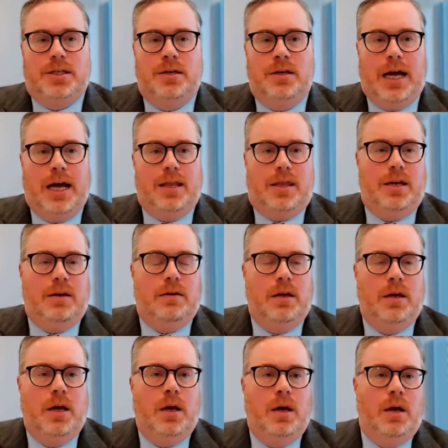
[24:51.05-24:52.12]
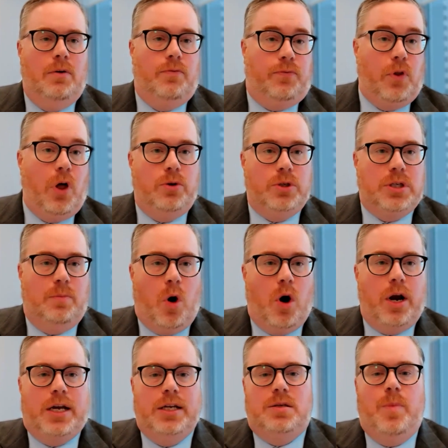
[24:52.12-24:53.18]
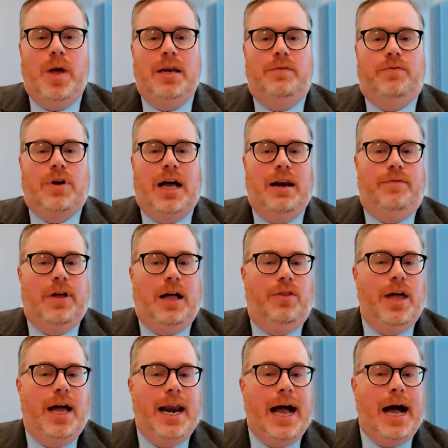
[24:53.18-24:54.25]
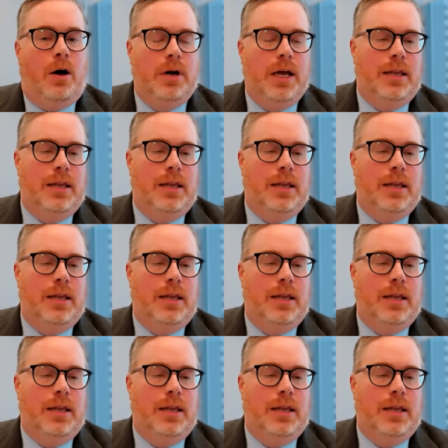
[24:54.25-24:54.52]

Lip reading: And I think flows and market demand have kind of held that out.